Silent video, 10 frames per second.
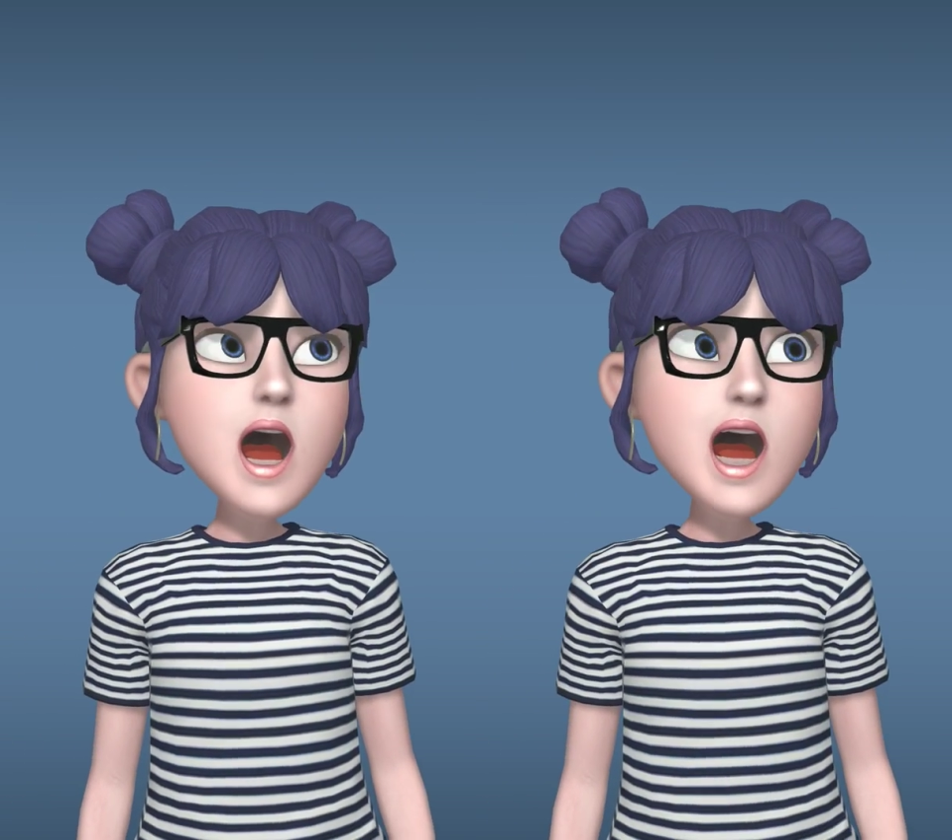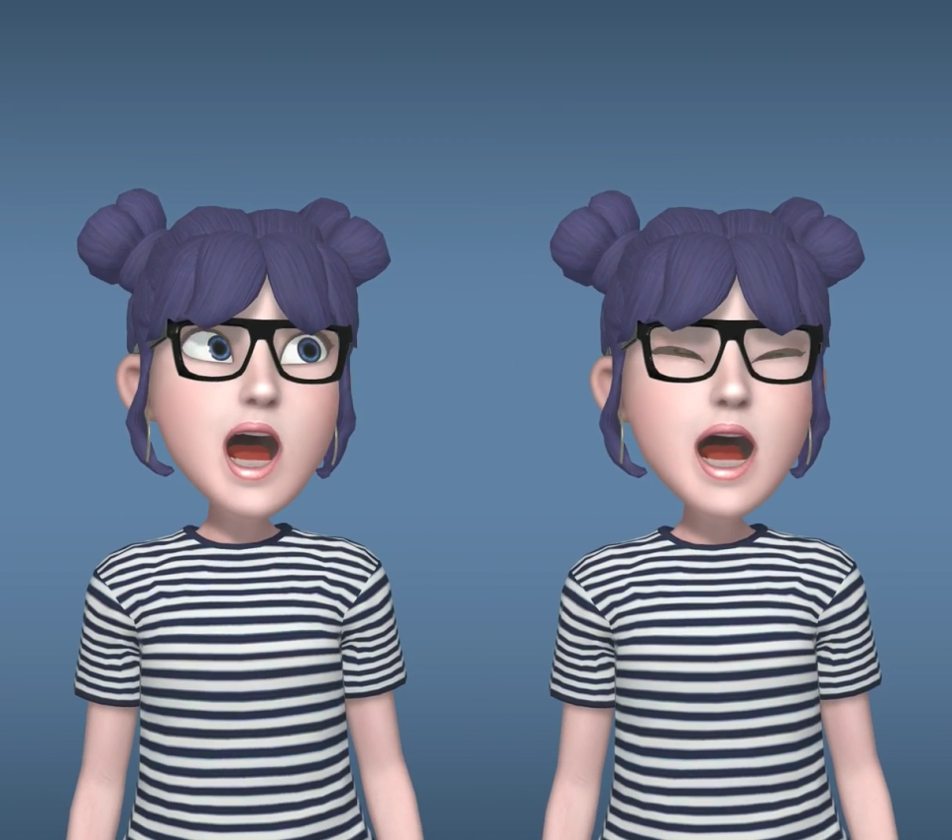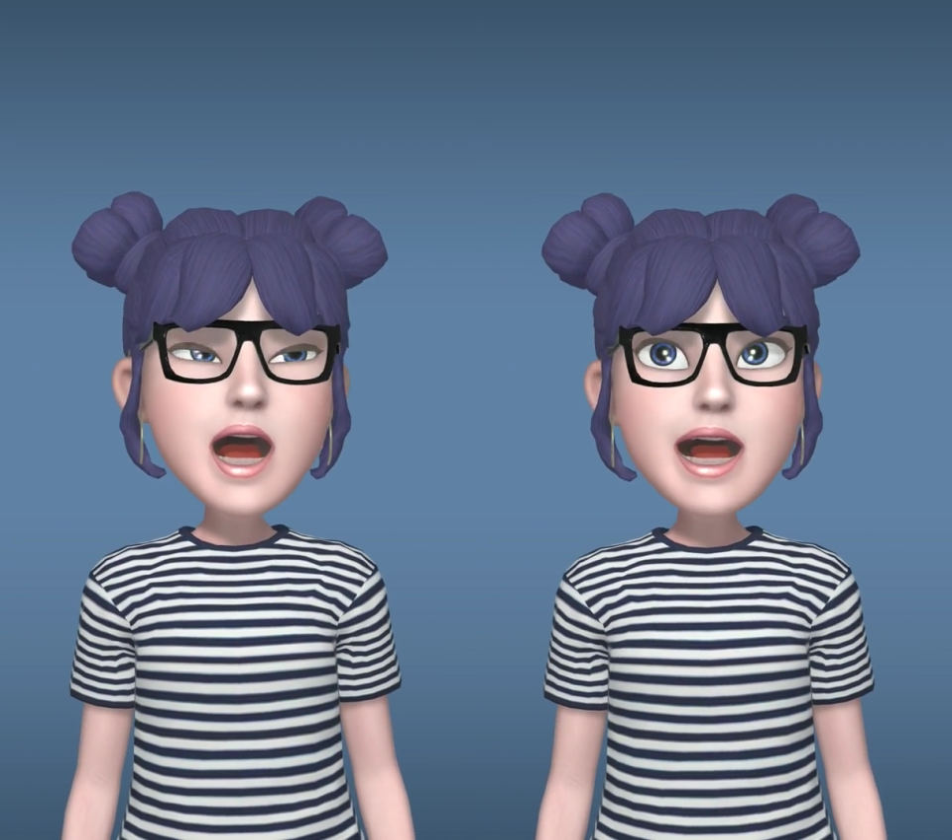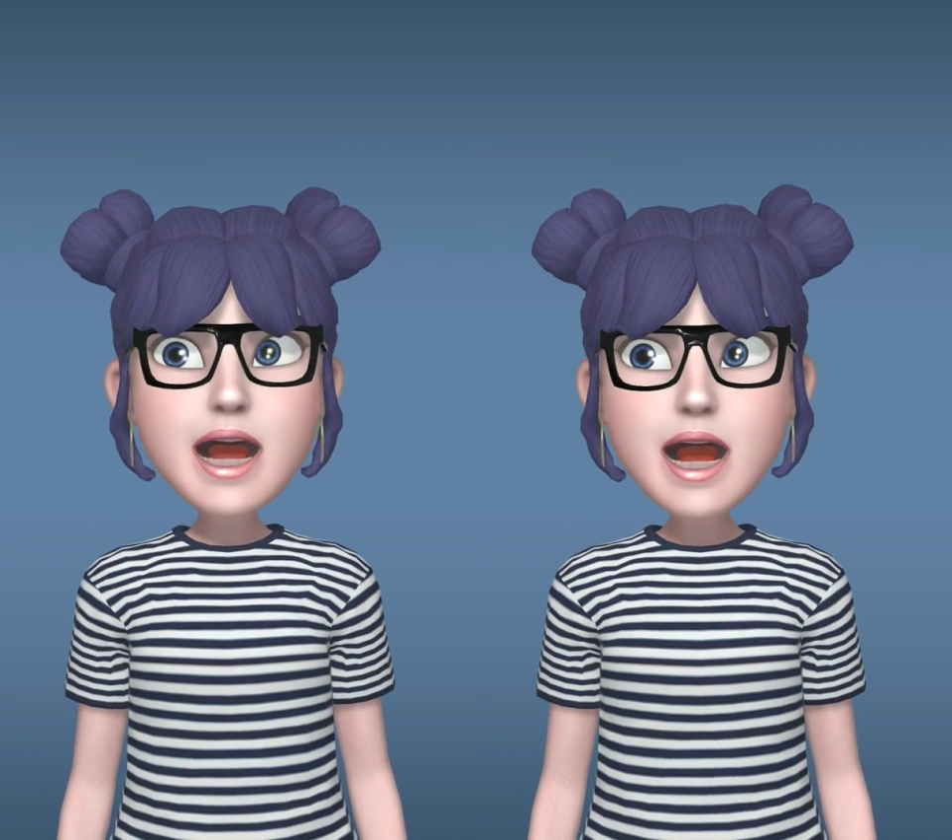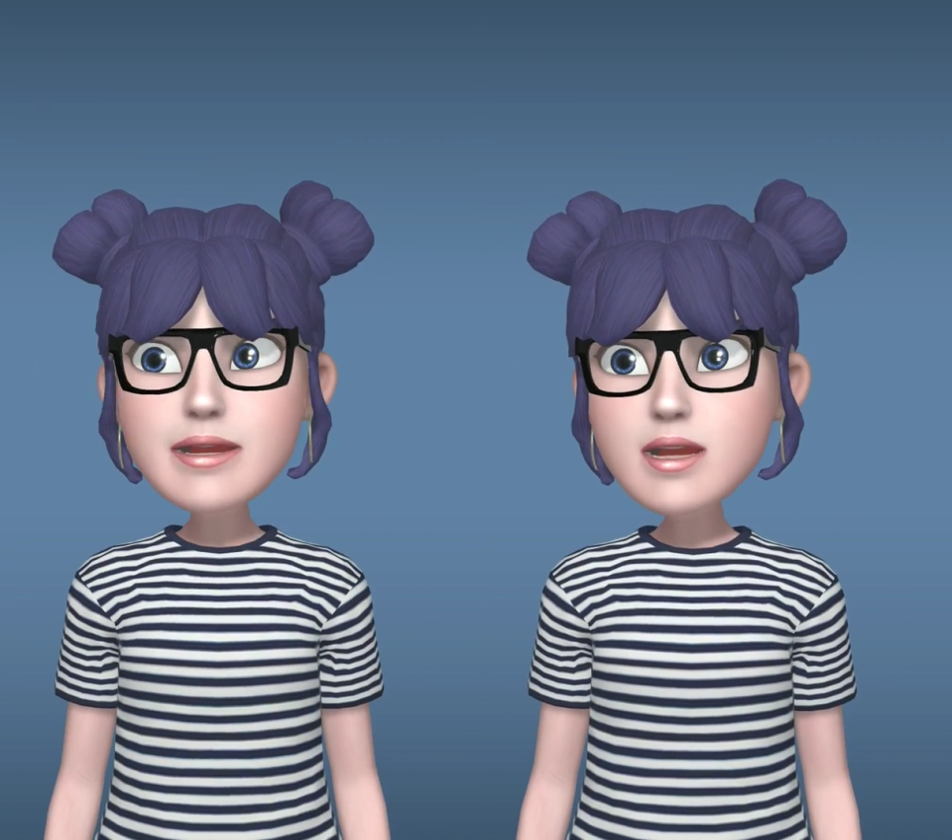
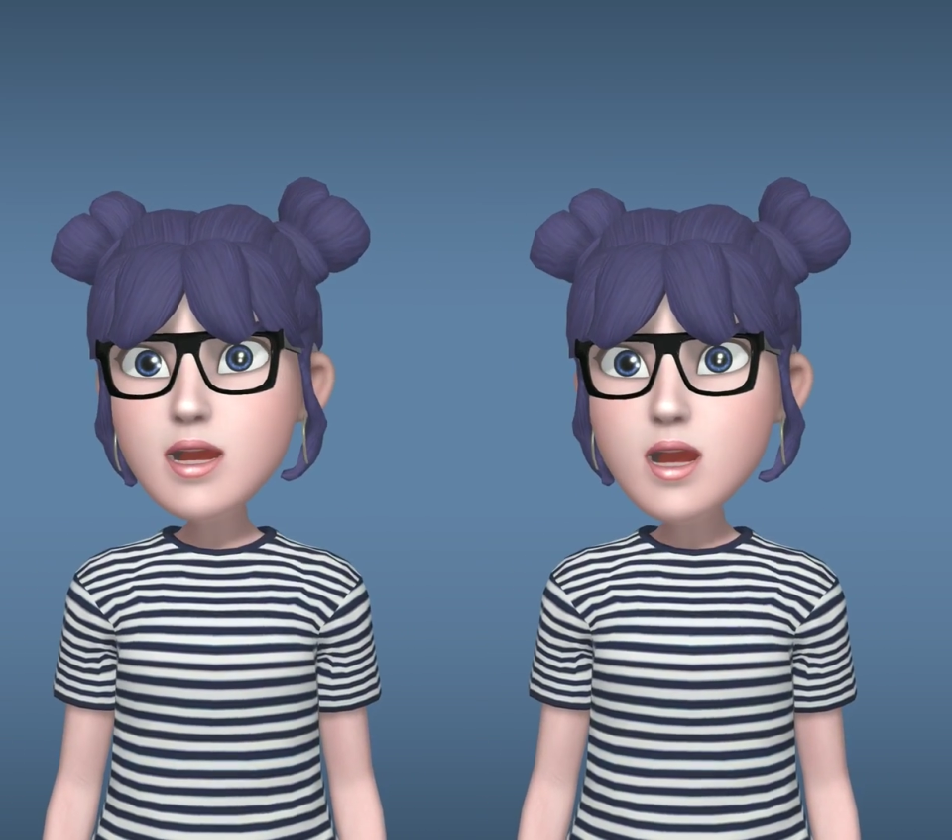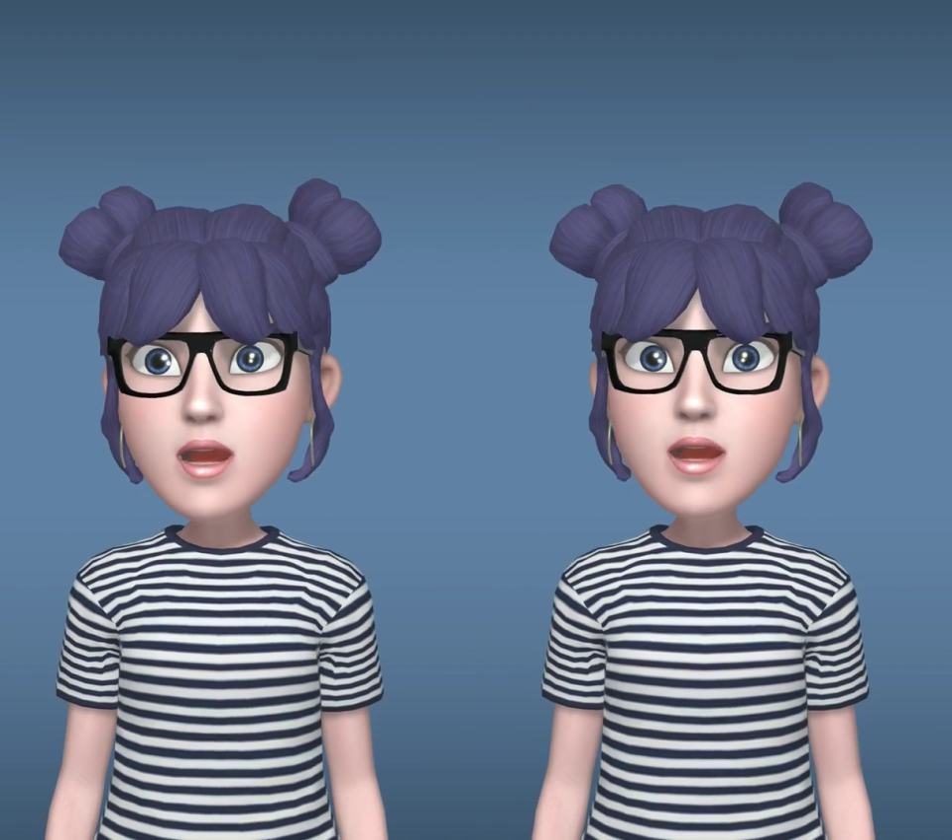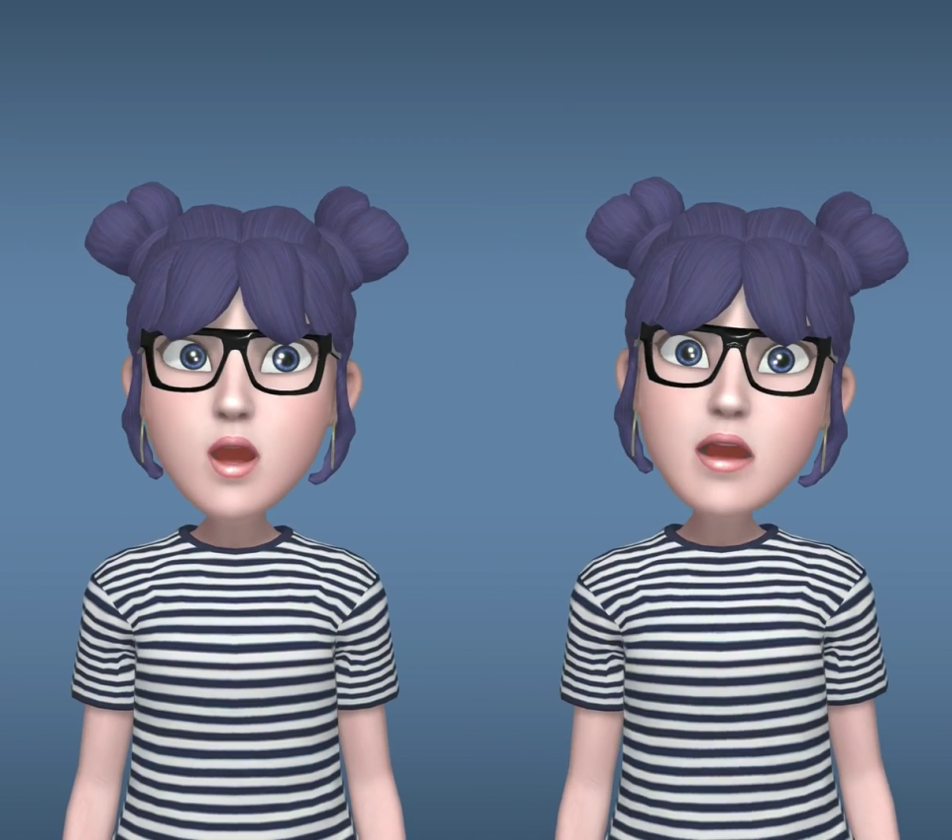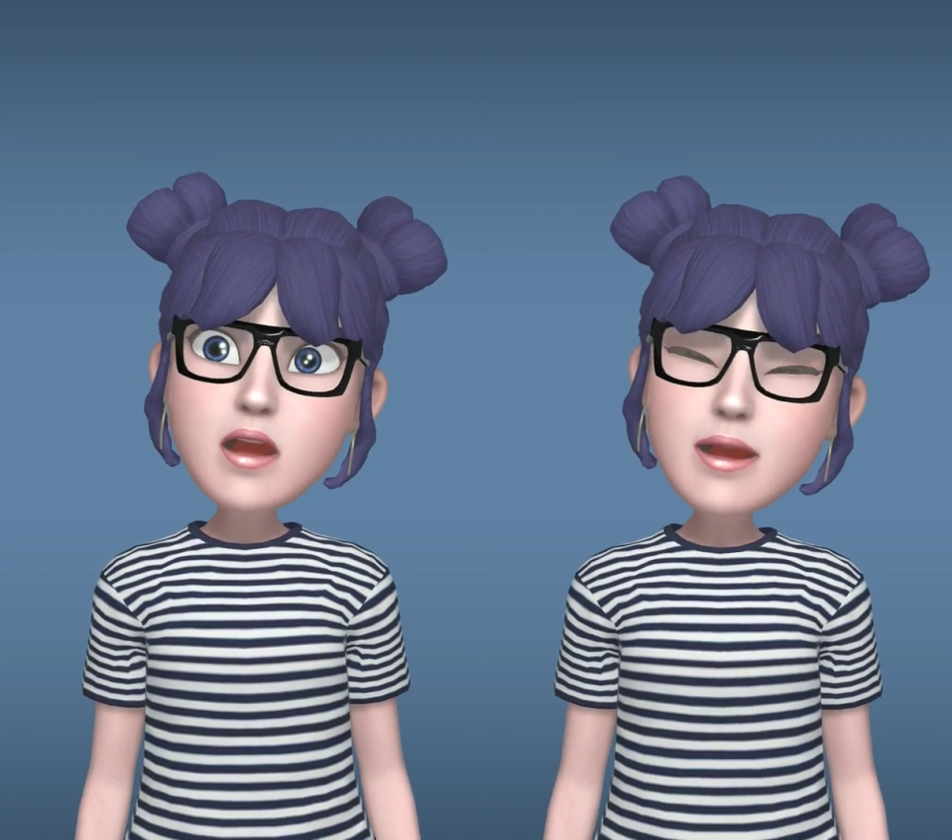I have heard all the horror